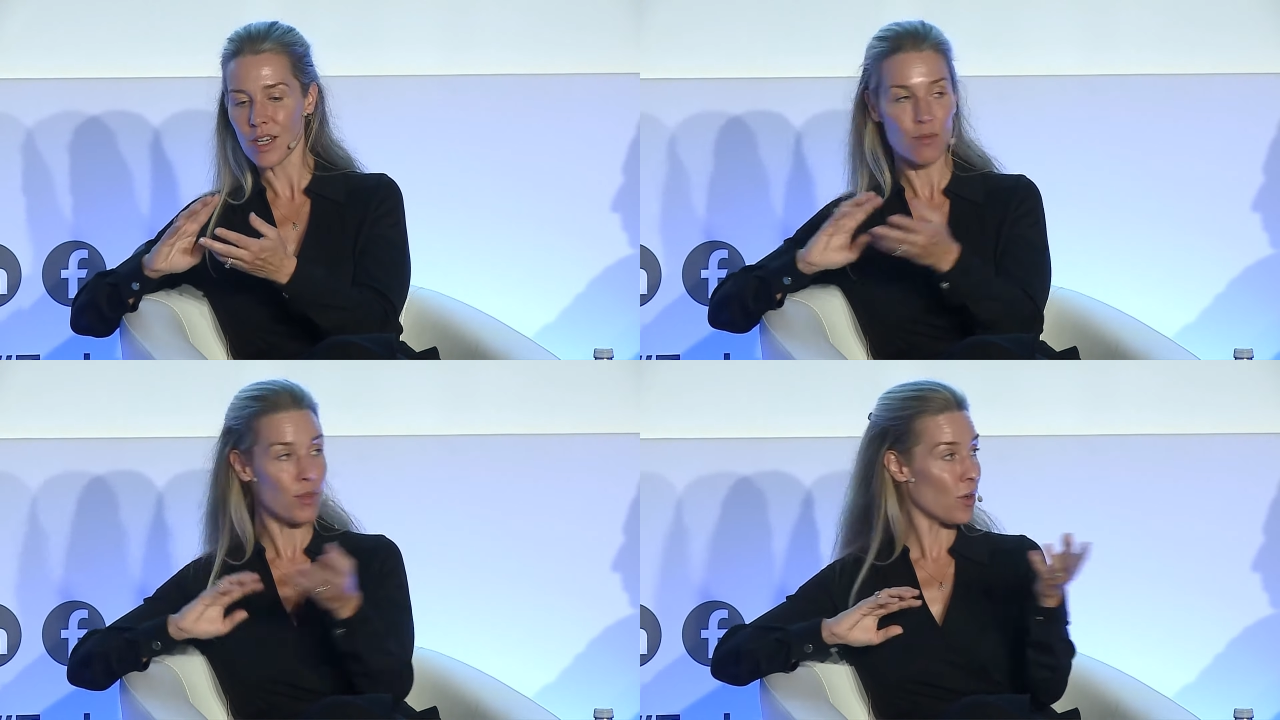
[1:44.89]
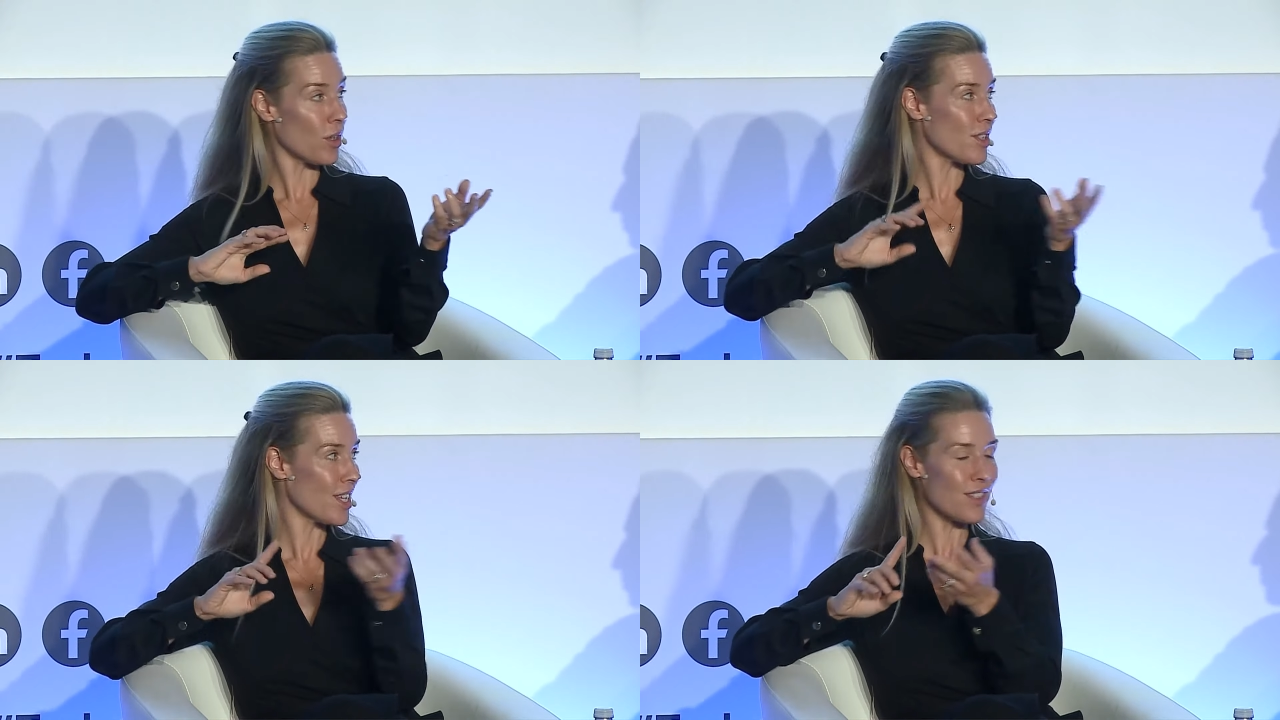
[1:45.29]
um,
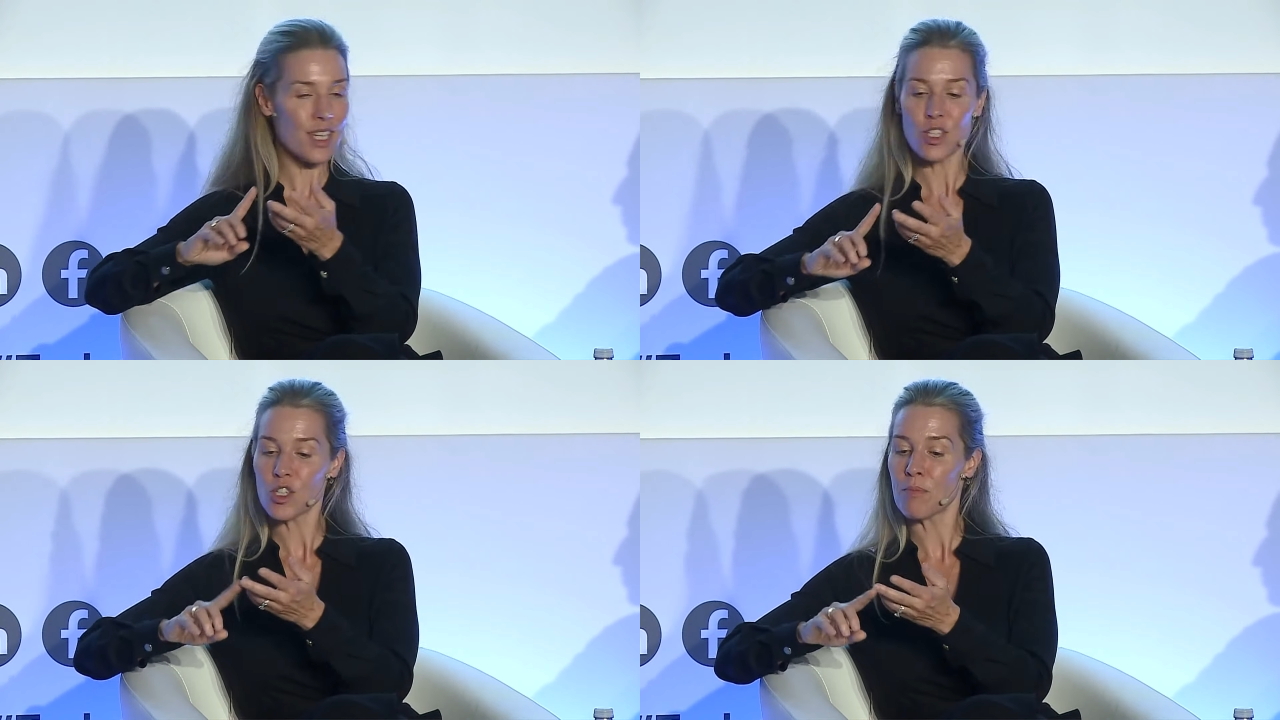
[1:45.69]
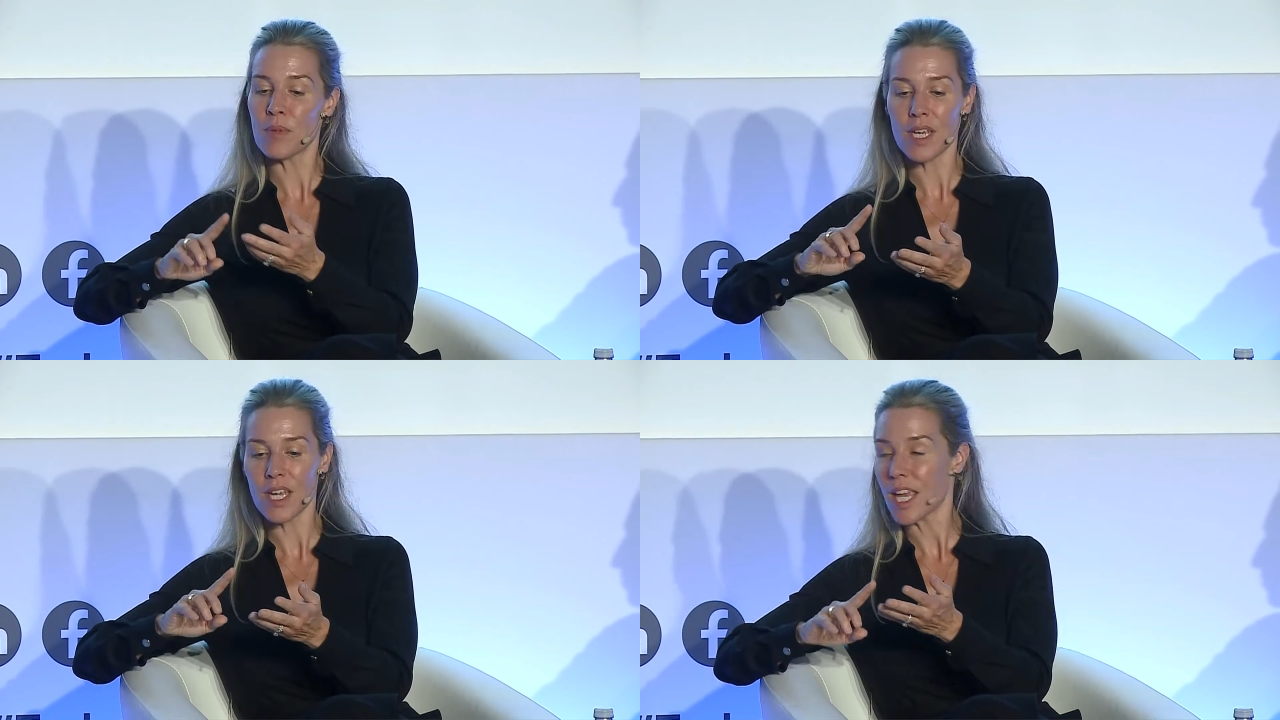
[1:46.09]
across things like
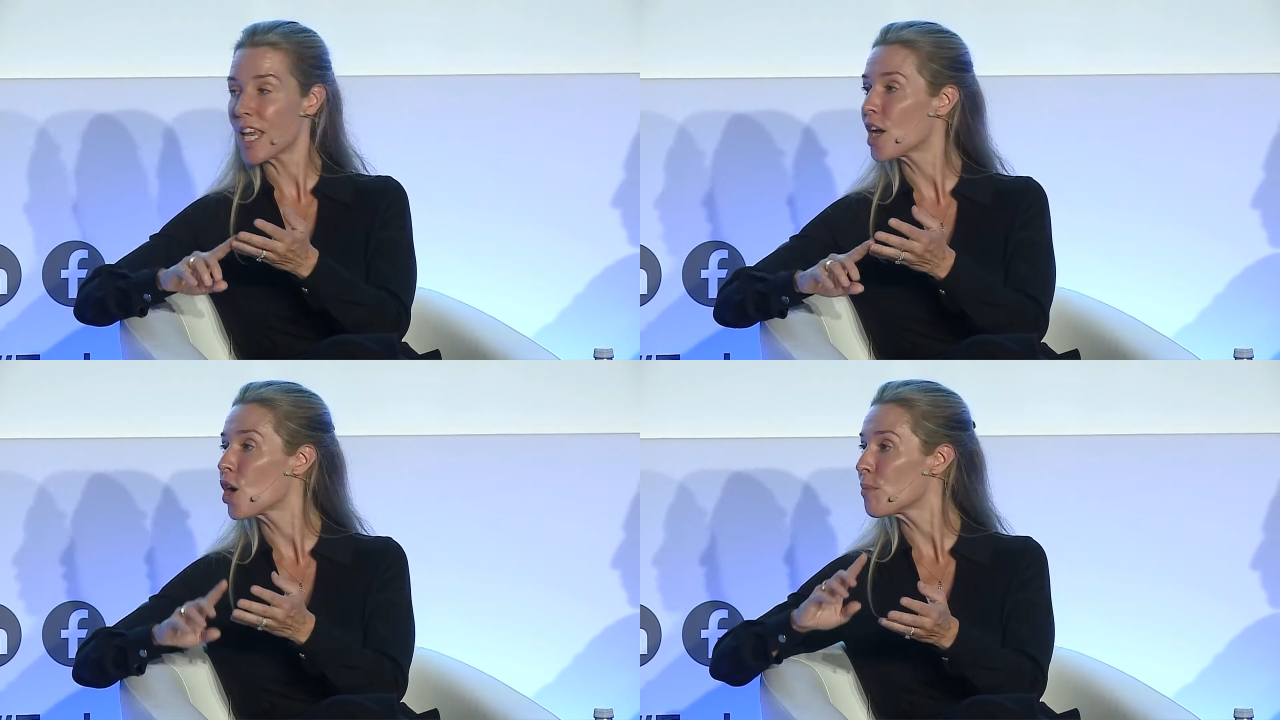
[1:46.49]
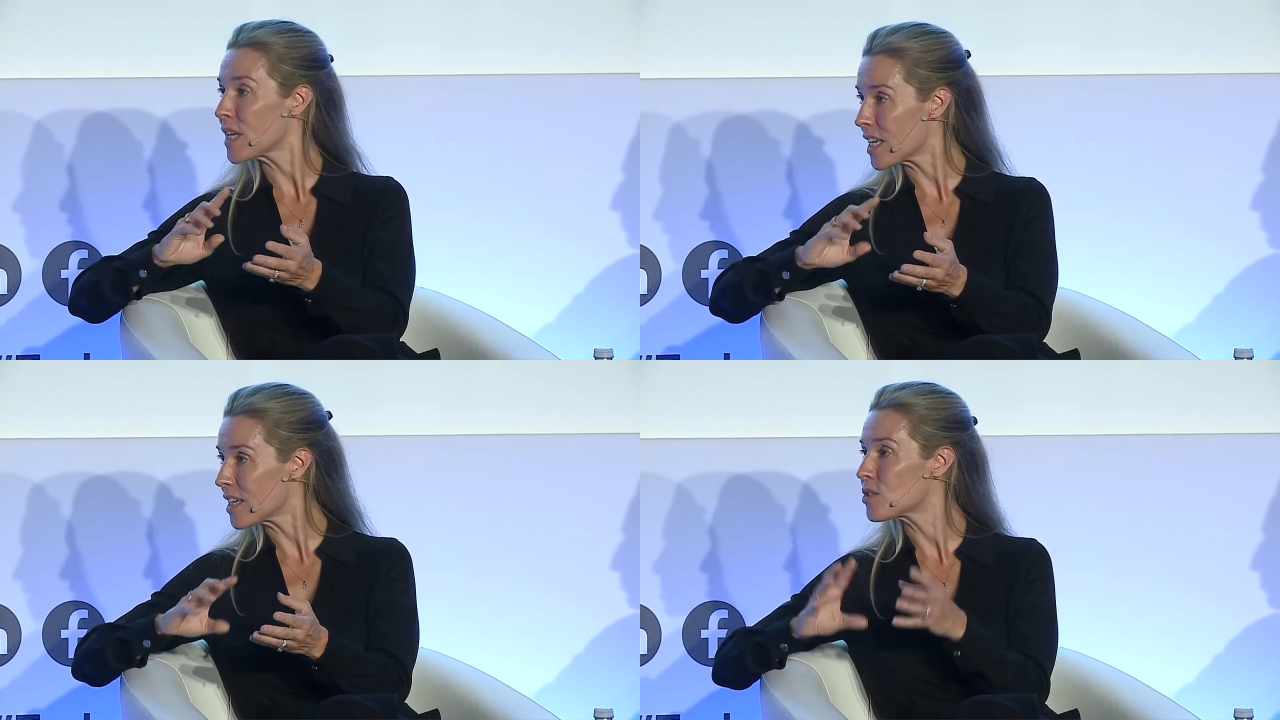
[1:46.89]
shipping,
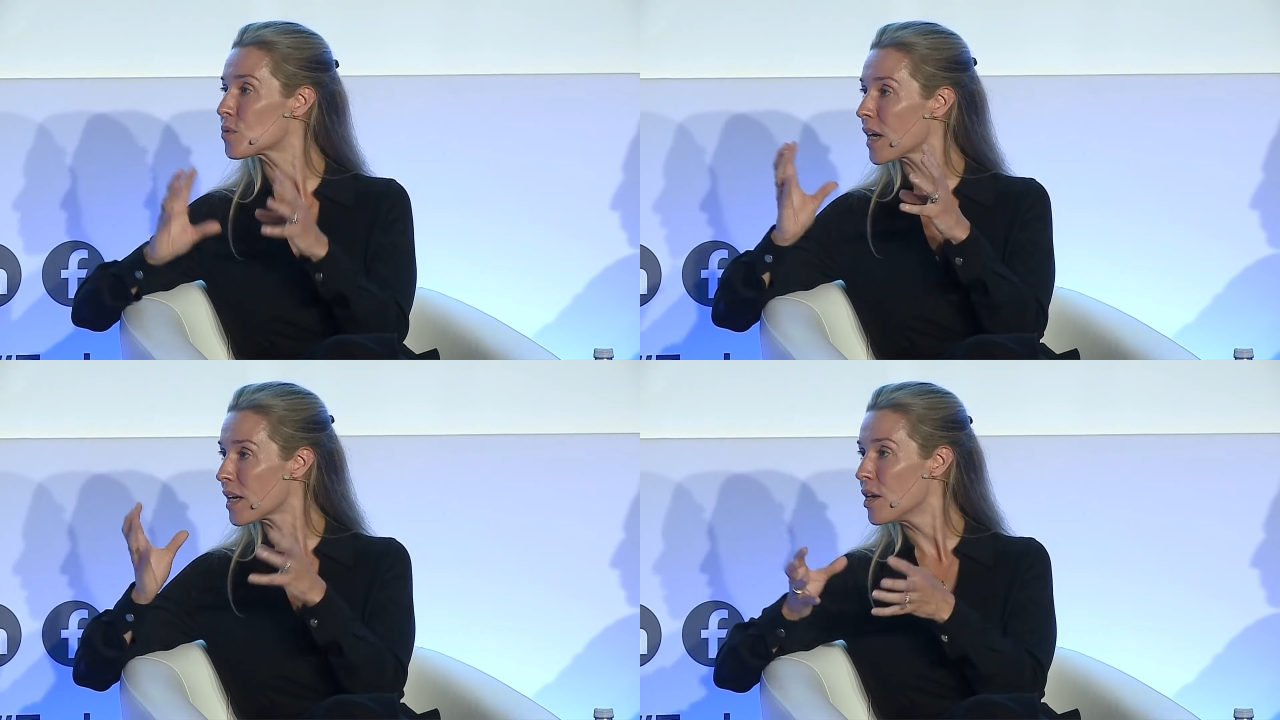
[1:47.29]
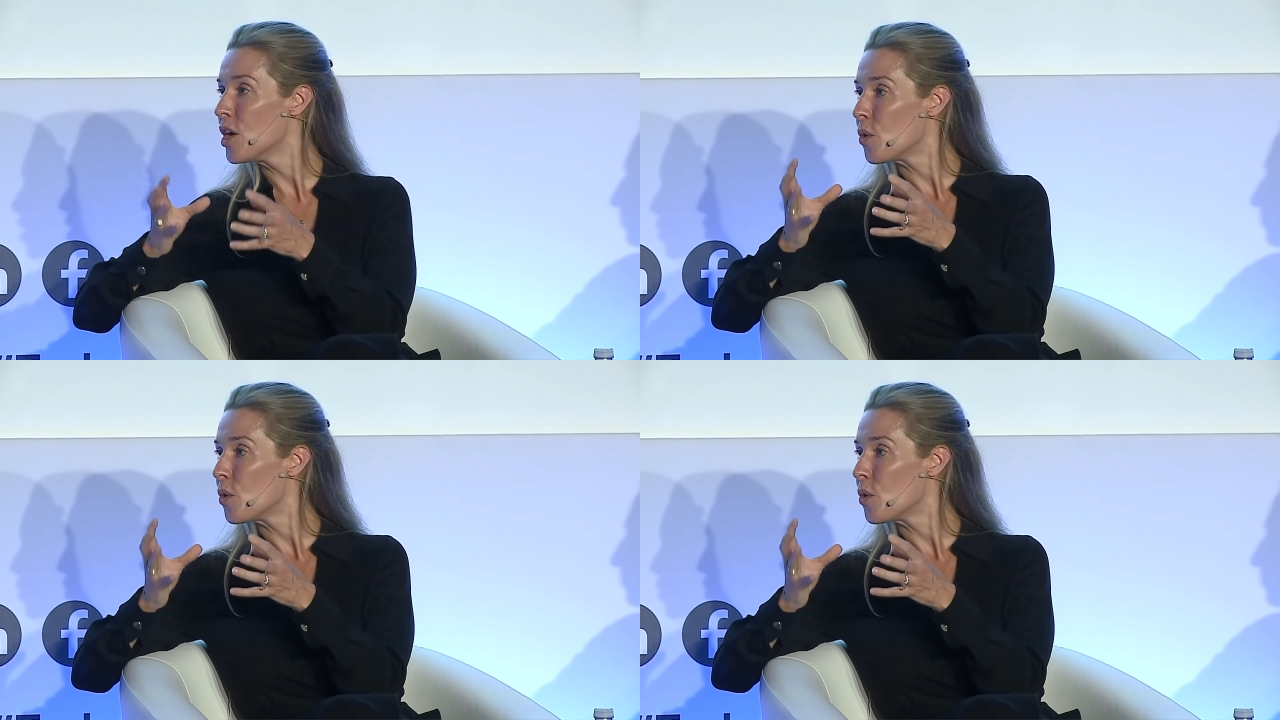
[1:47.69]
ERPs, right?